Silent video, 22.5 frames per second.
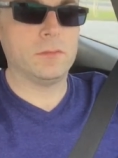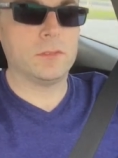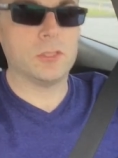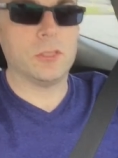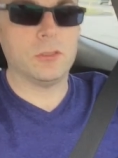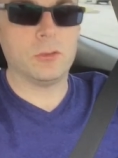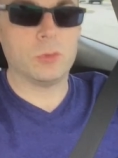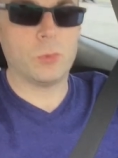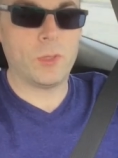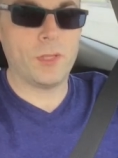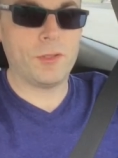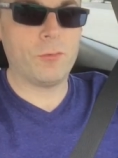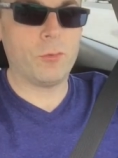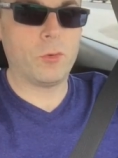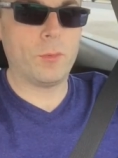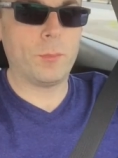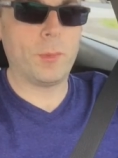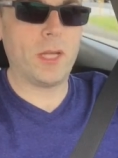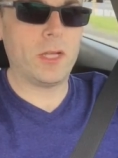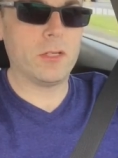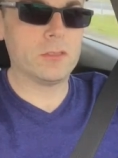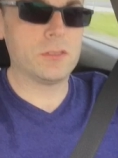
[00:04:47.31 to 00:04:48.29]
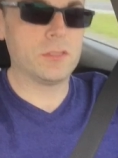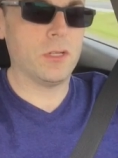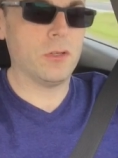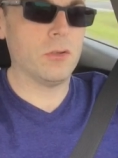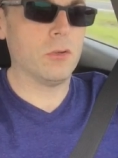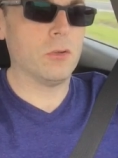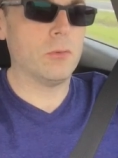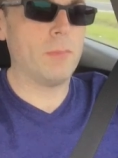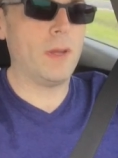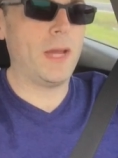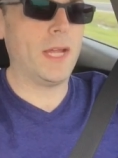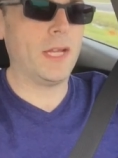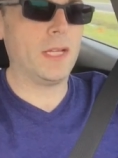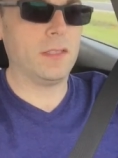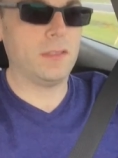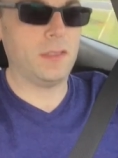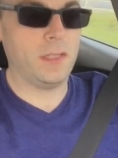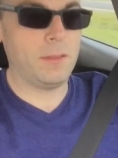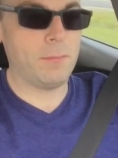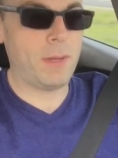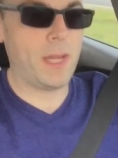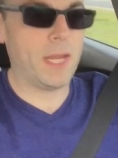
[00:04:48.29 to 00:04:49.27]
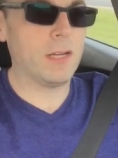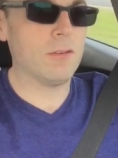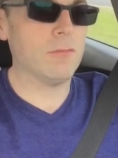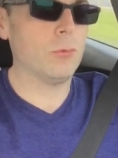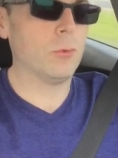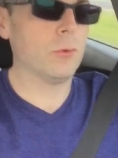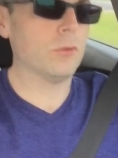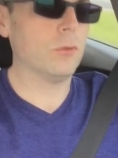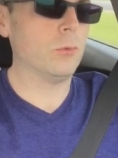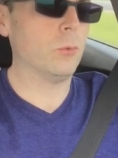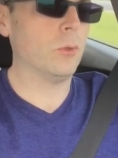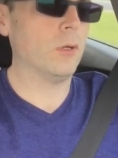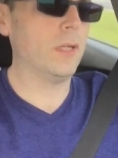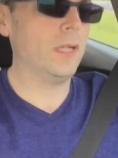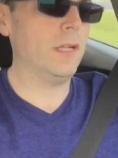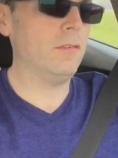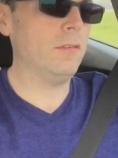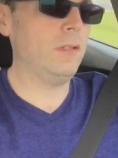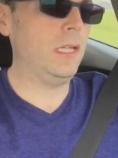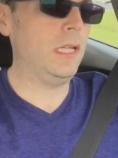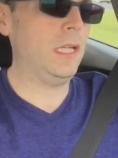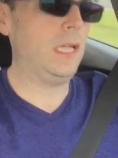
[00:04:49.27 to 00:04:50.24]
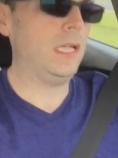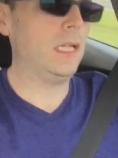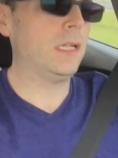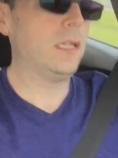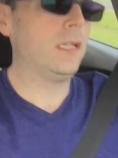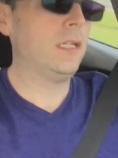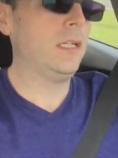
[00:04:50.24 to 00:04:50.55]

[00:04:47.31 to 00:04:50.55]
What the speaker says: So 24 miles total to get back and forth to work every day.